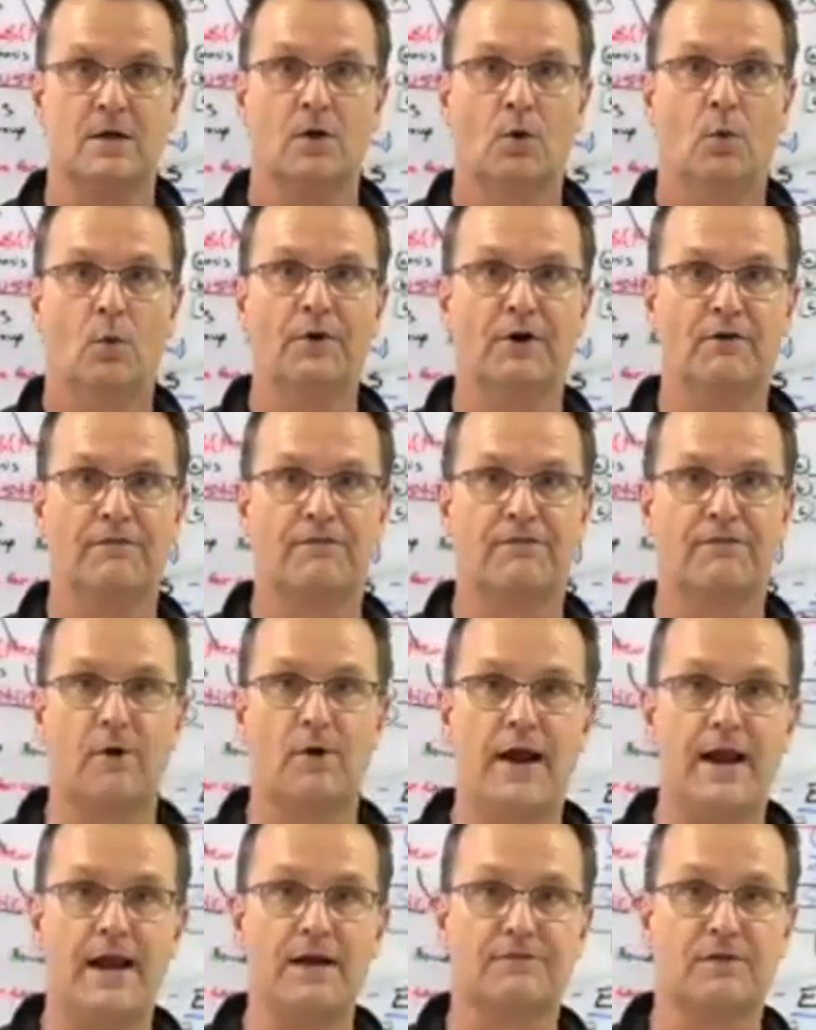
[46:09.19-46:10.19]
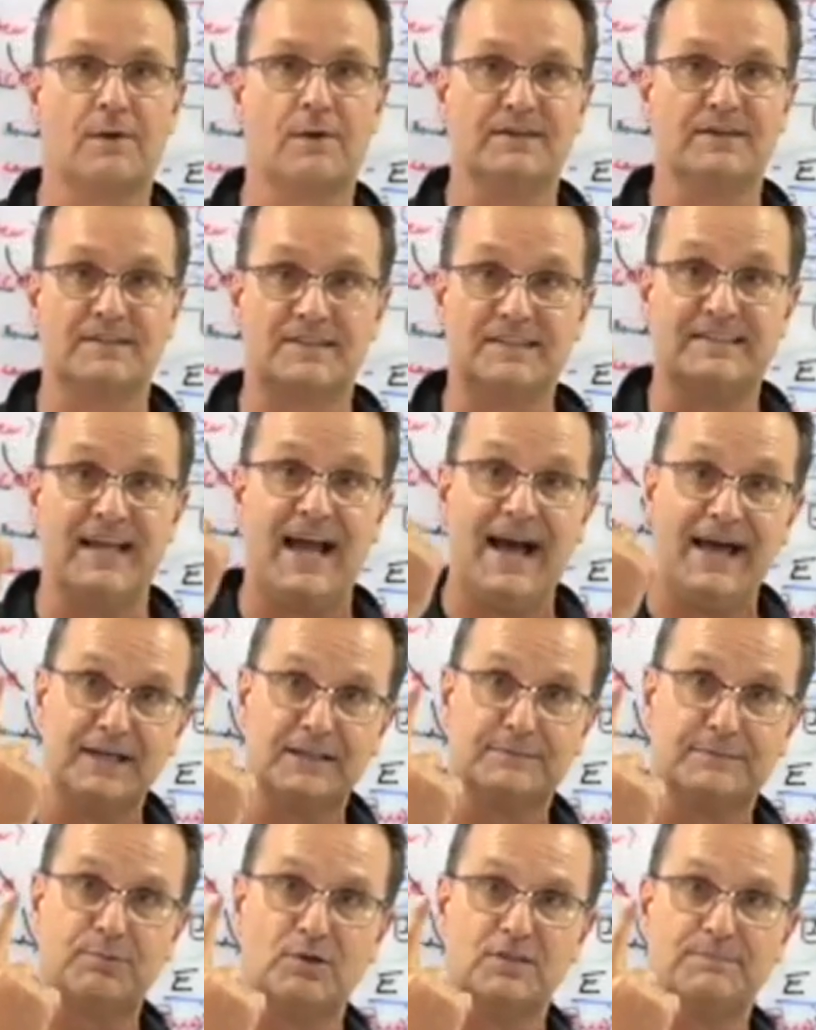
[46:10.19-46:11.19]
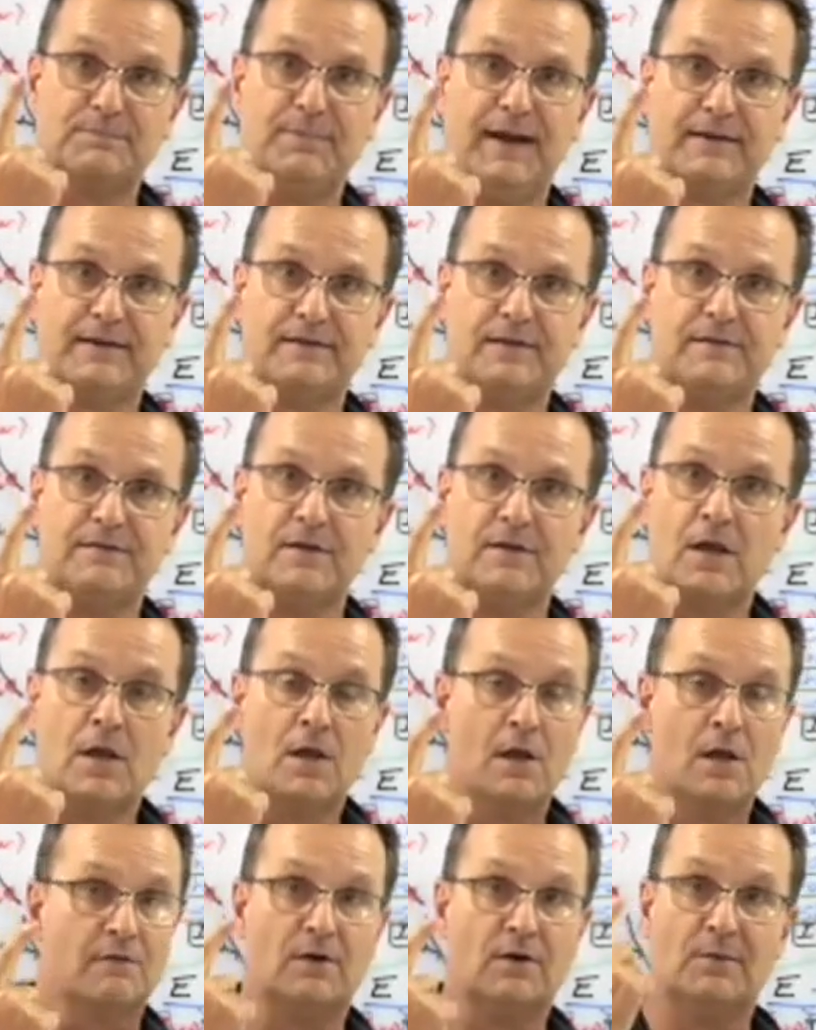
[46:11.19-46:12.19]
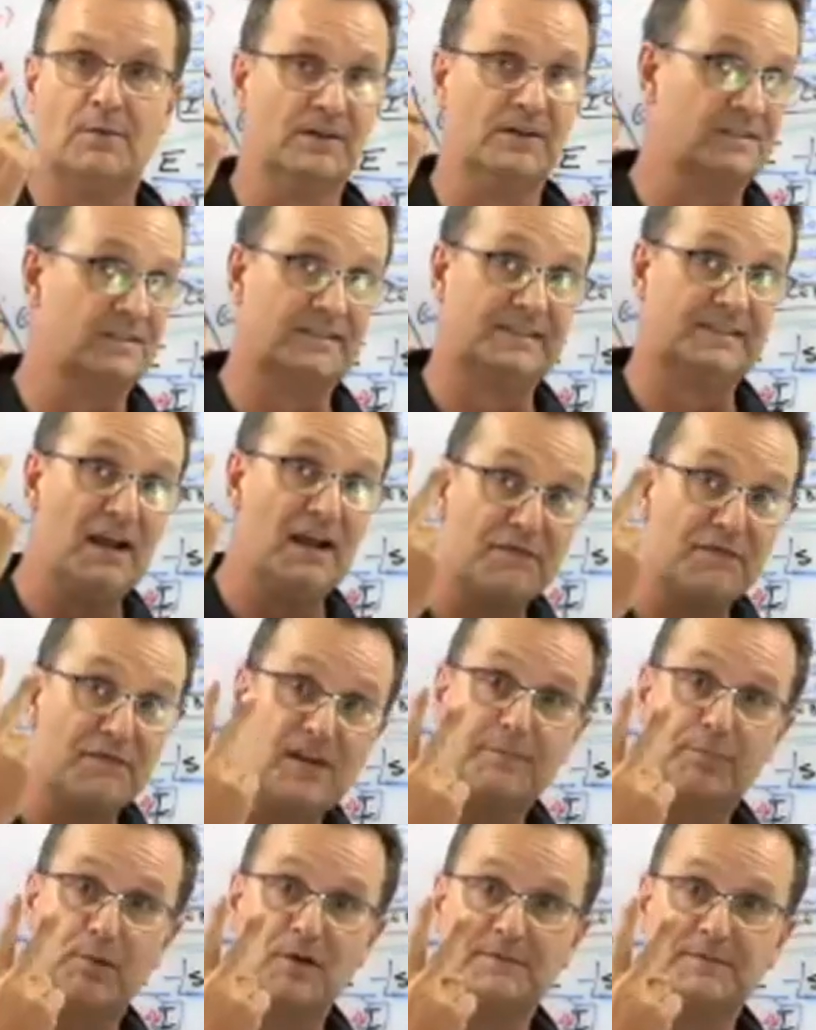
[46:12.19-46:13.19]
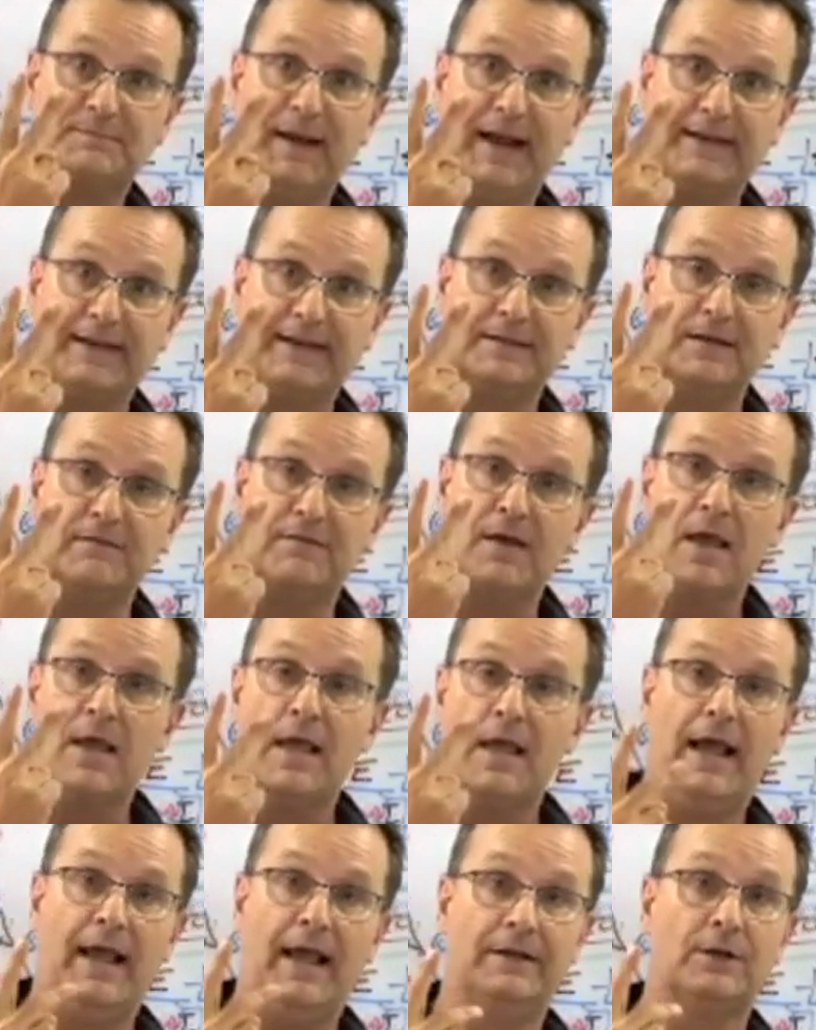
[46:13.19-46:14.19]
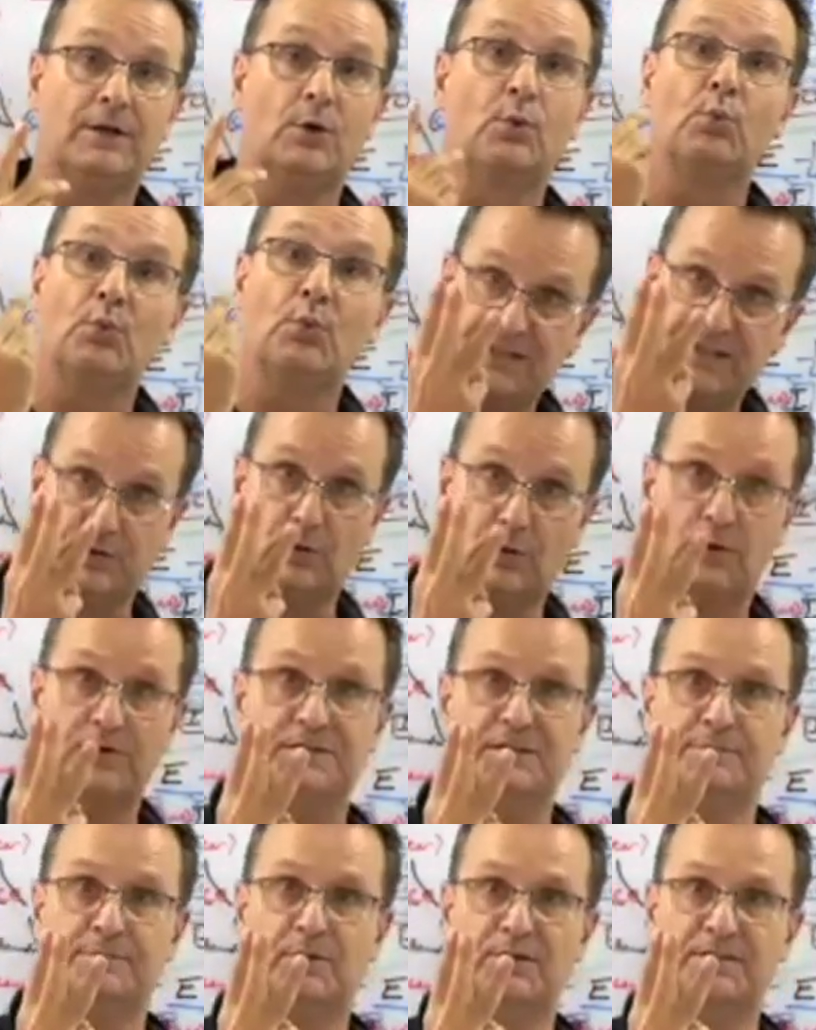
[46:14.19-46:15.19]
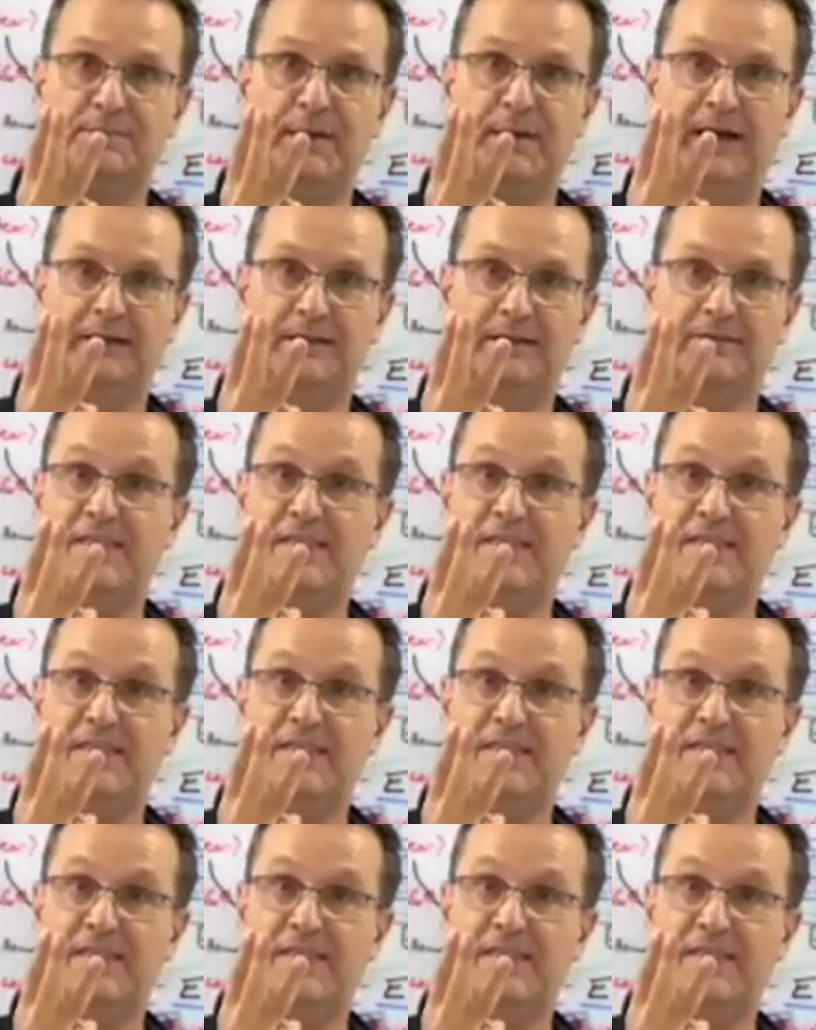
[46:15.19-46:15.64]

We're afraid from a status perspective, from a safety perspective, and a resources perspective.